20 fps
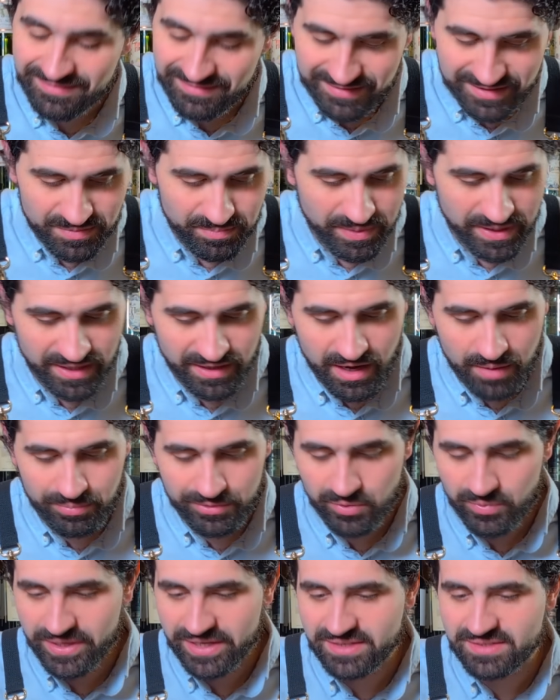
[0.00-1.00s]
It's been a
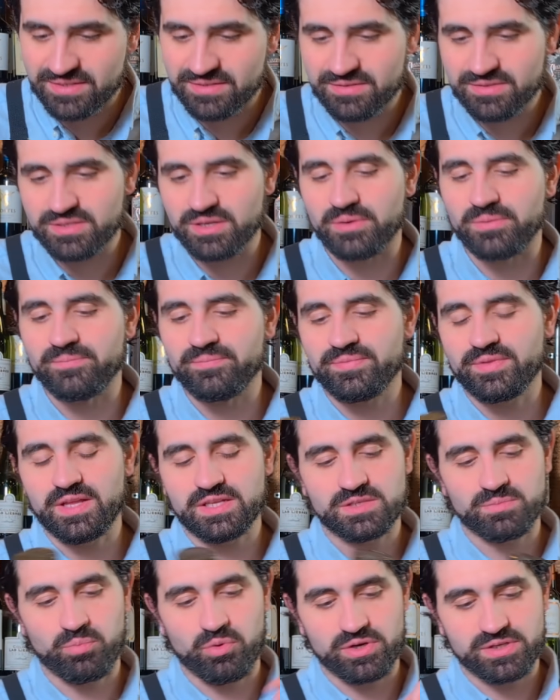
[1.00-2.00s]
couple of weeks, so
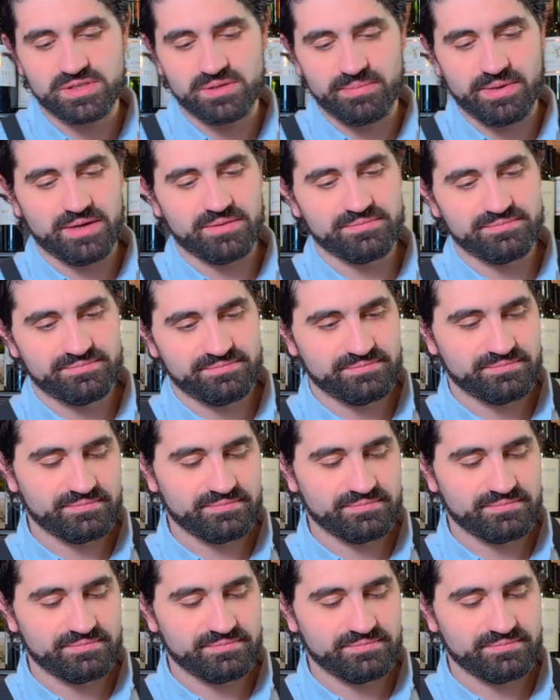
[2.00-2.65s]
let's pour some out.